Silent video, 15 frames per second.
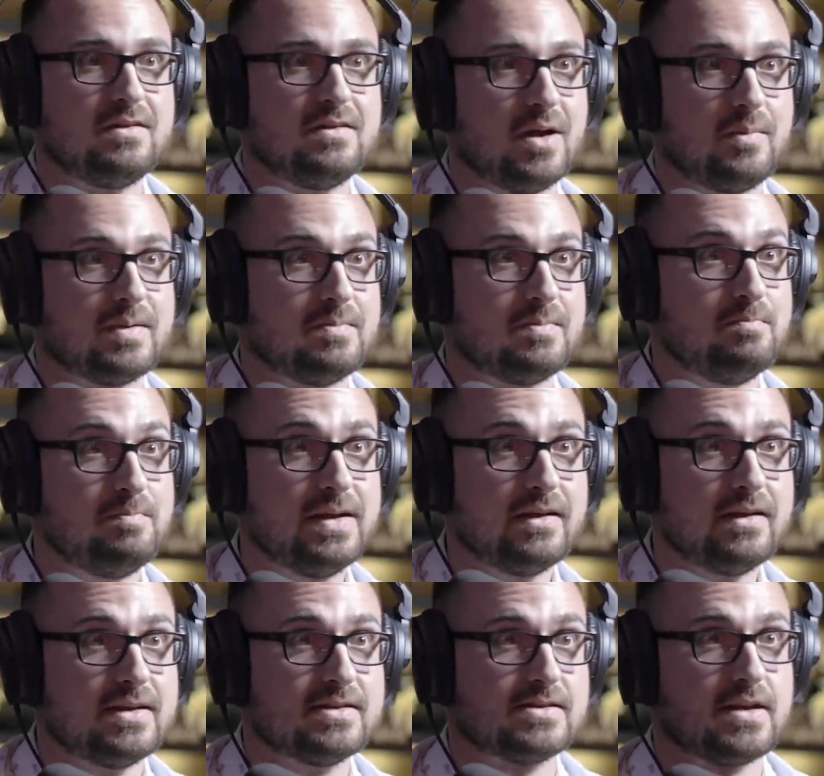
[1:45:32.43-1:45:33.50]
dumping
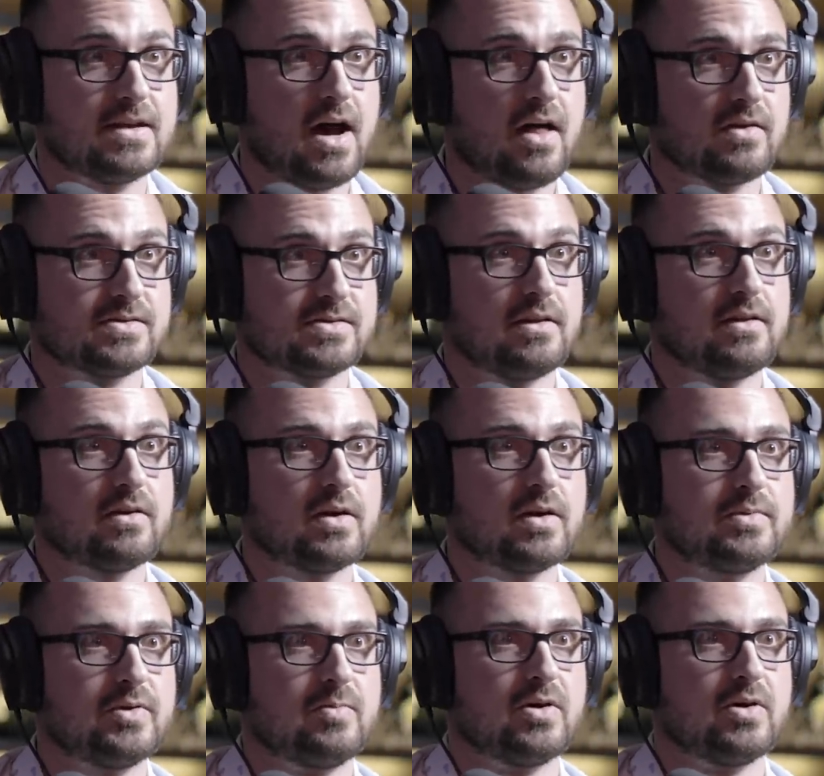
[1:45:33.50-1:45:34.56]
billions of dollars into the
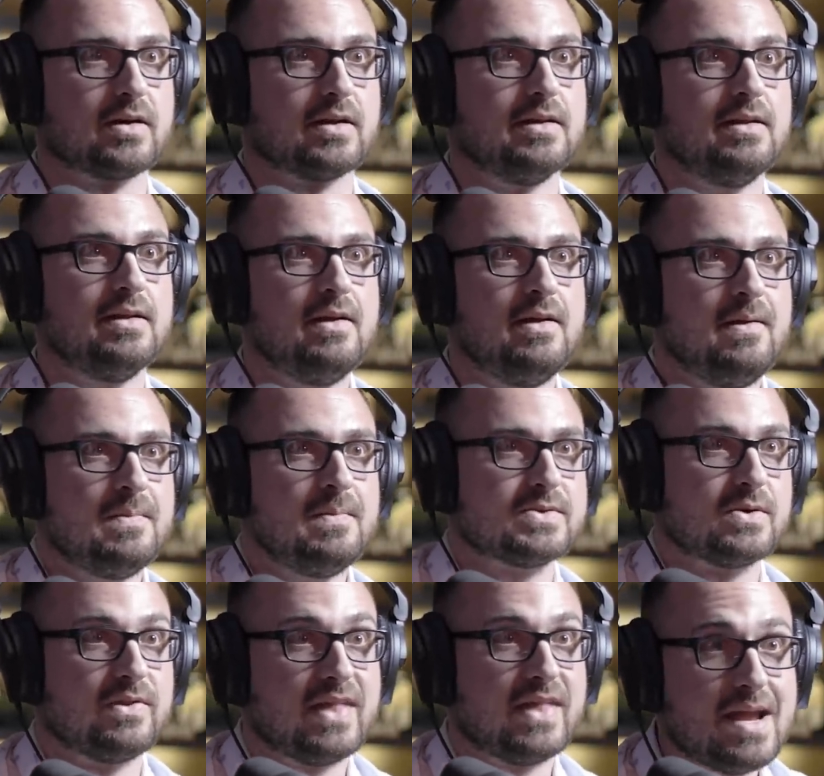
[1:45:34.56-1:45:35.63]
crypto market.
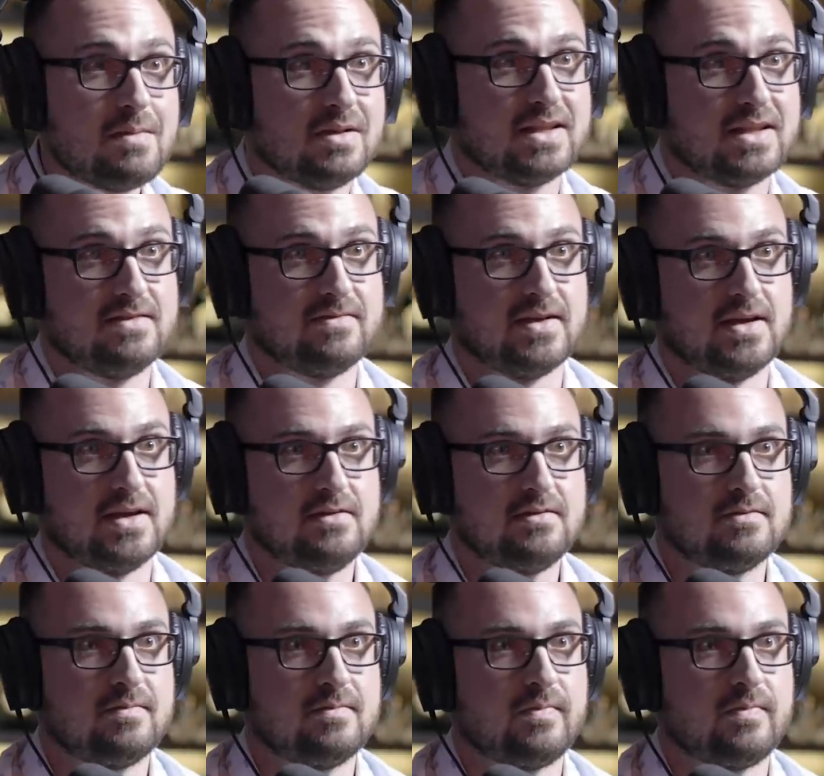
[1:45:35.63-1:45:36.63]
So they believe in it.